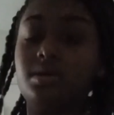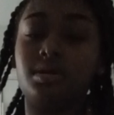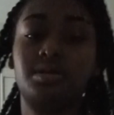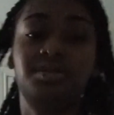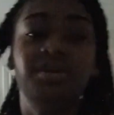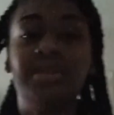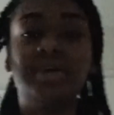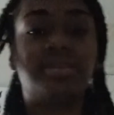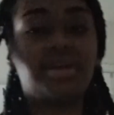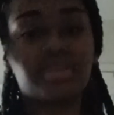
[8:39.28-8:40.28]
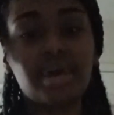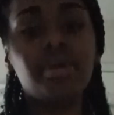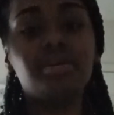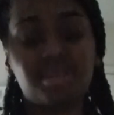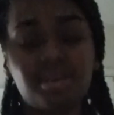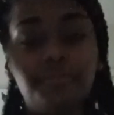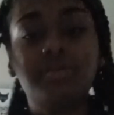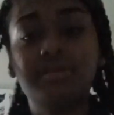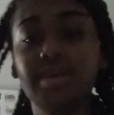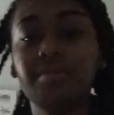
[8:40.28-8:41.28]
That, that's like
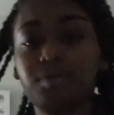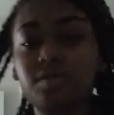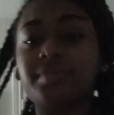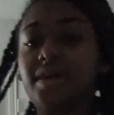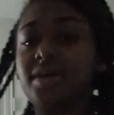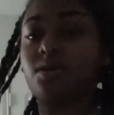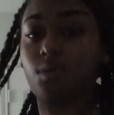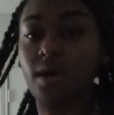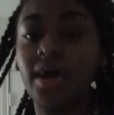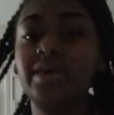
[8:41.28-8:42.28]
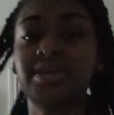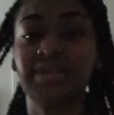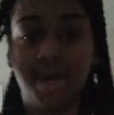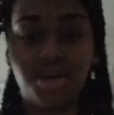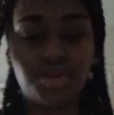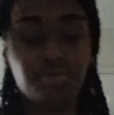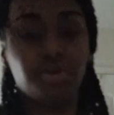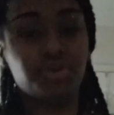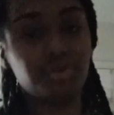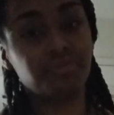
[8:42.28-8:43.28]
scientifically they're proving like crying is actually
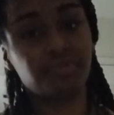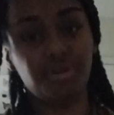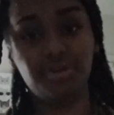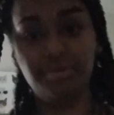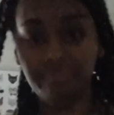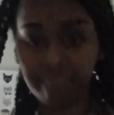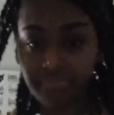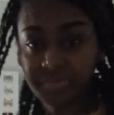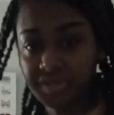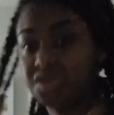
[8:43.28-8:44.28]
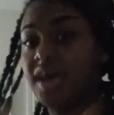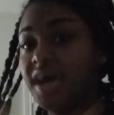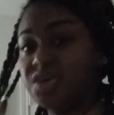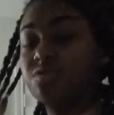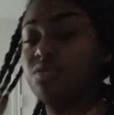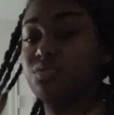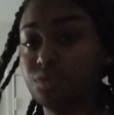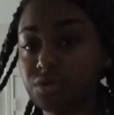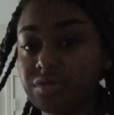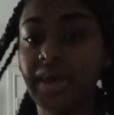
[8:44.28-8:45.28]
good for you. It's actually
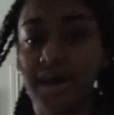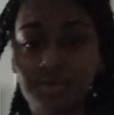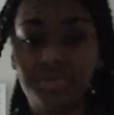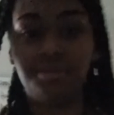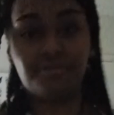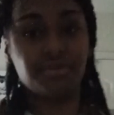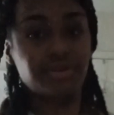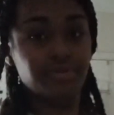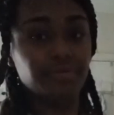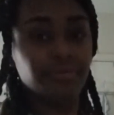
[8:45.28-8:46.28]
really healthy for you.